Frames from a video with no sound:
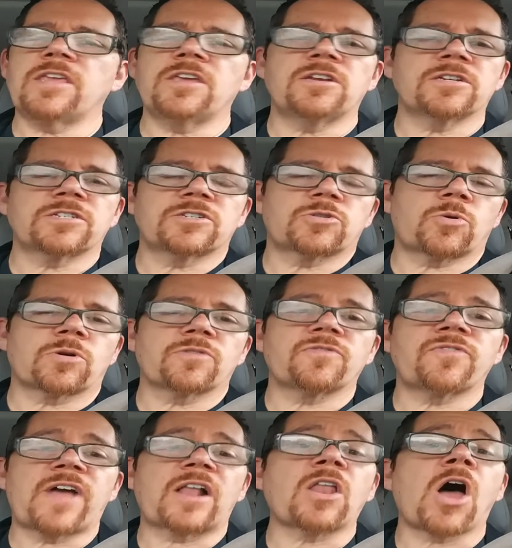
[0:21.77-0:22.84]
you just sort of
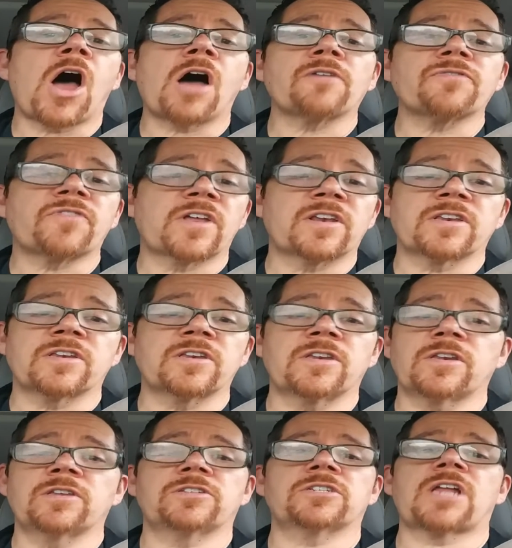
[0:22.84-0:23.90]
fell off
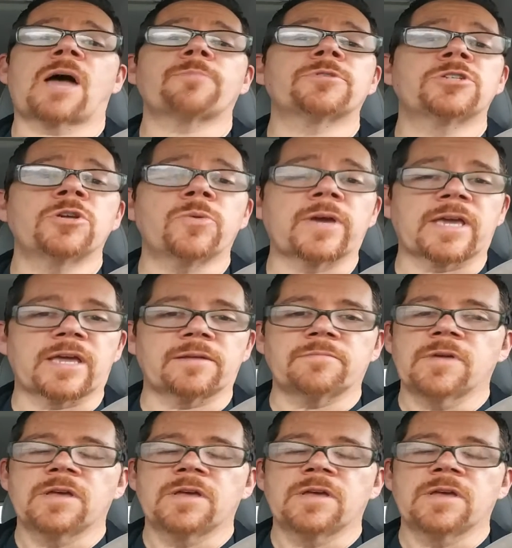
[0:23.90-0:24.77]
and stopped doing it.